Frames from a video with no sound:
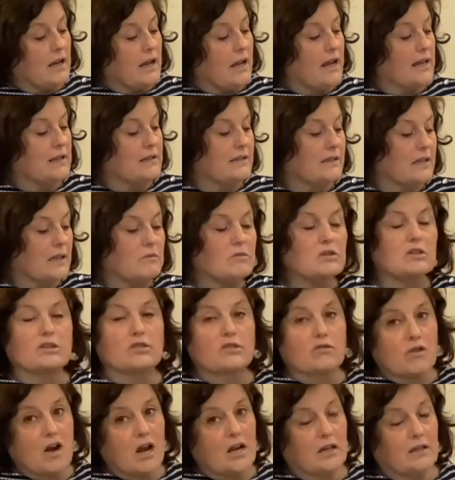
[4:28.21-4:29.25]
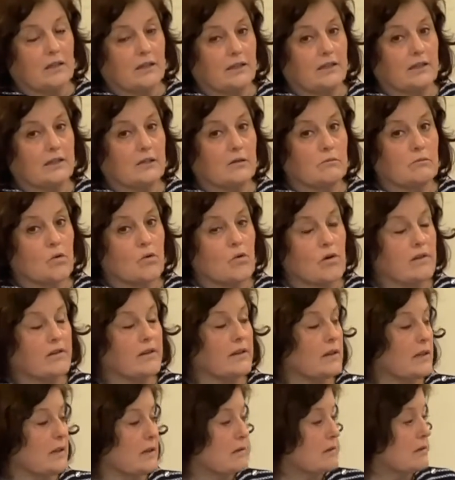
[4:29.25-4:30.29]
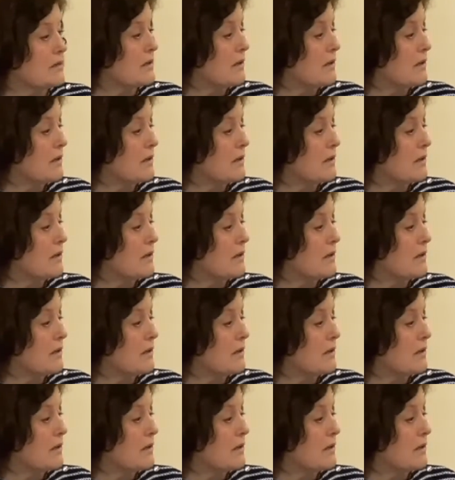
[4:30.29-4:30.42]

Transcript: and seem to struggle a little more than the